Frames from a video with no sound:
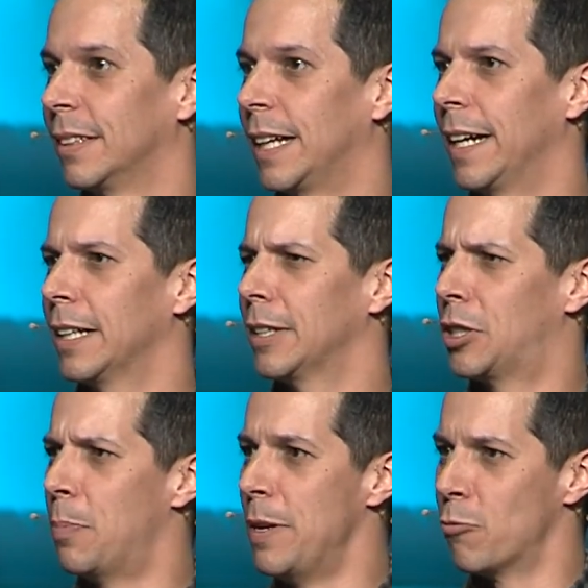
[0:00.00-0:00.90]
Like,
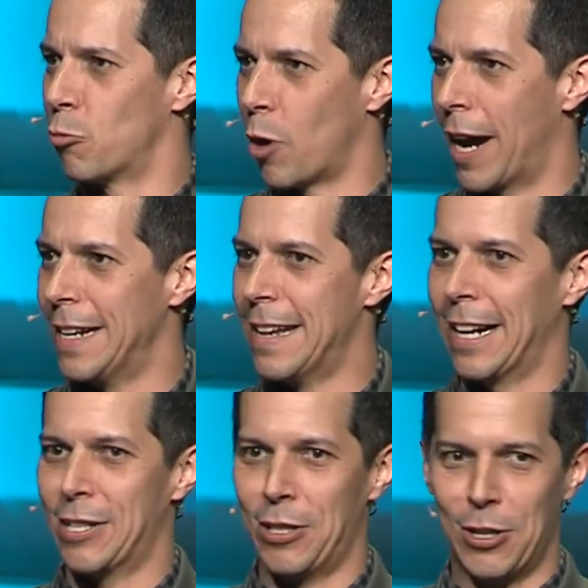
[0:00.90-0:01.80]
to be right
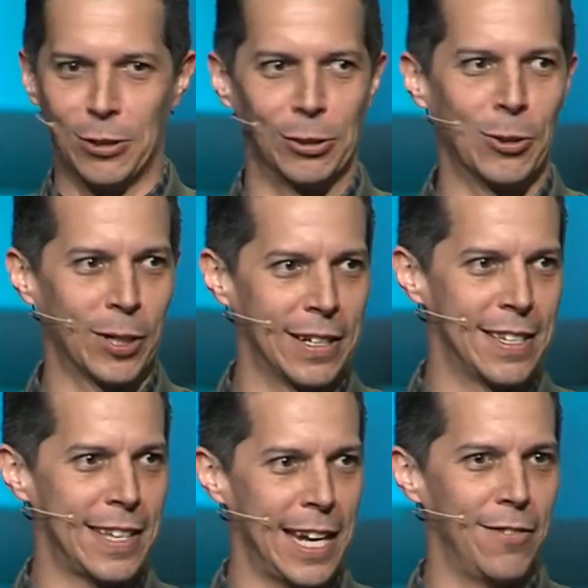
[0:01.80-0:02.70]
next to your Lord and
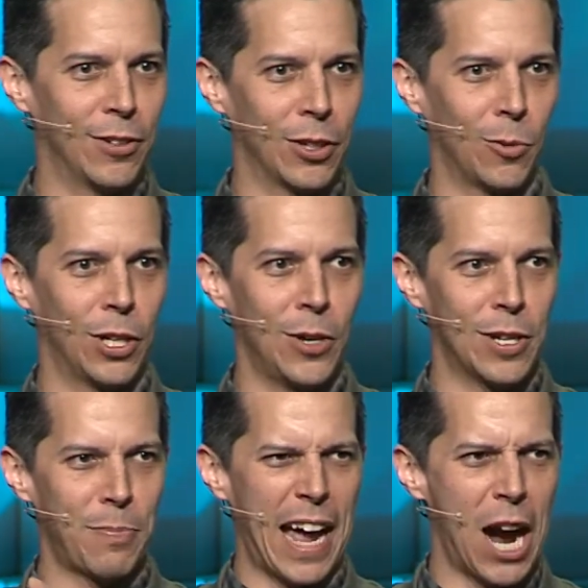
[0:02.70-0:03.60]
Savior, the one who has
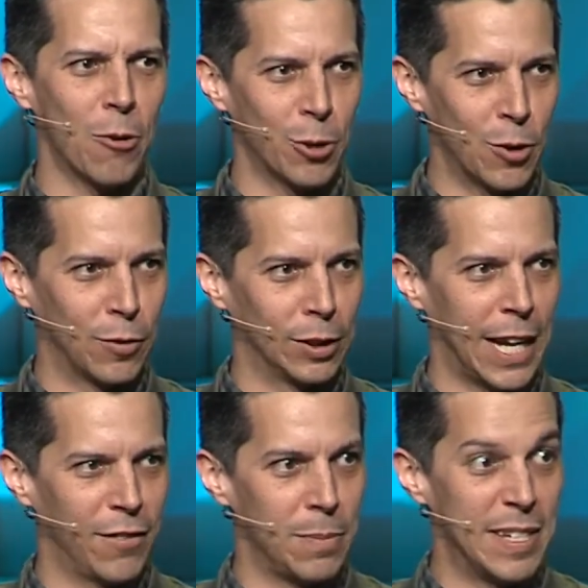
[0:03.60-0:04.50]
power over
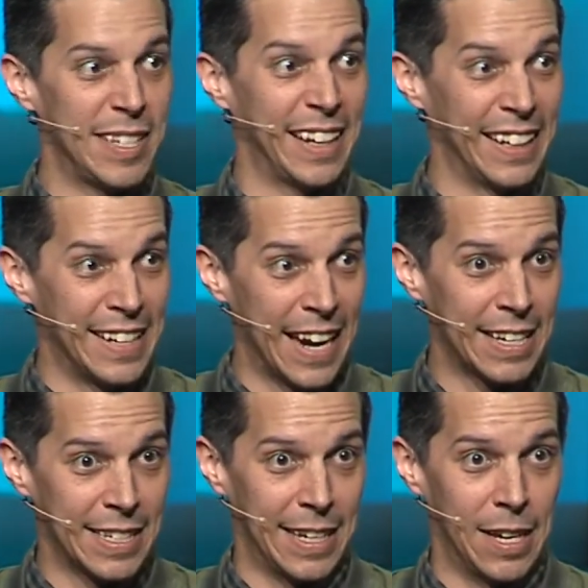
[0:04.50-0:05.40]
life, to be standing
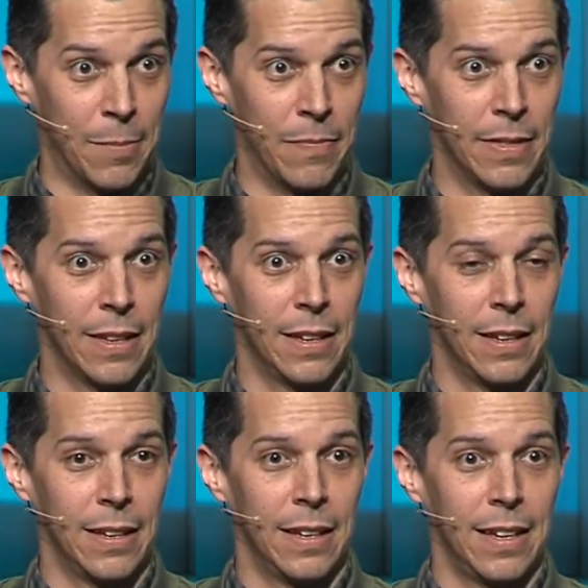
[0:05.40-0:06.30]
next to him
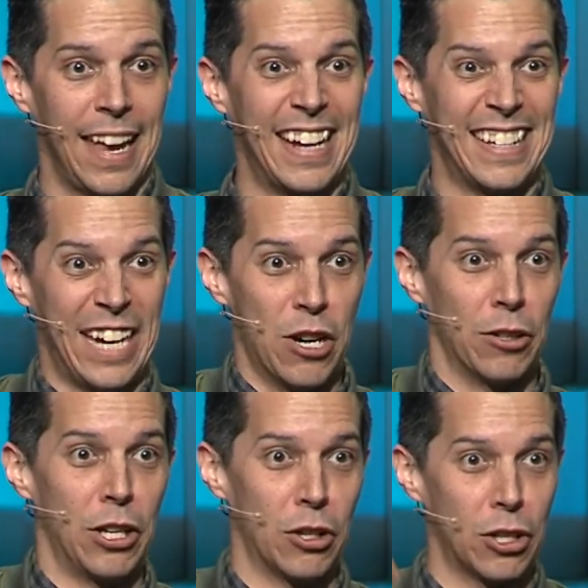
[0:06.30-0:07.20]
and hear
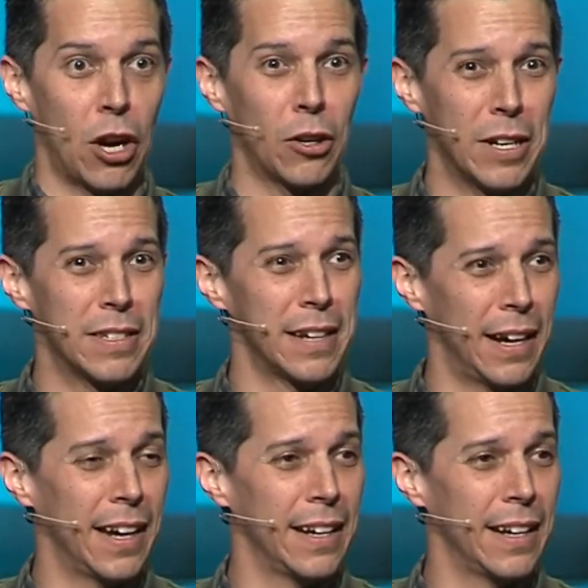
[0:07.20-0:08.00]
that your daughter has died.